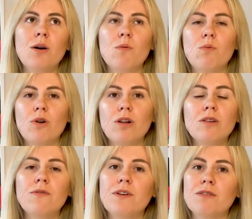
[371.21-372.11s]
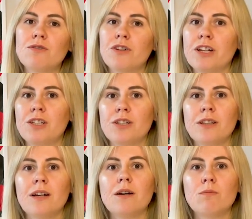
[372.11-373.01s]
World of
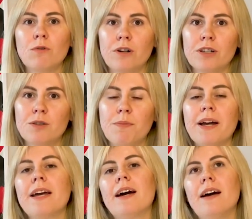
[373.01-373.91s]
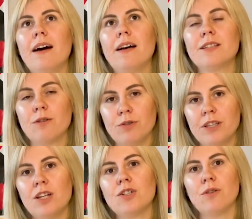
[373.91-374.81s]
Illustration Awards by
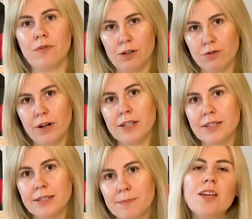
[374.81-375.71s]
Association of Illustrators.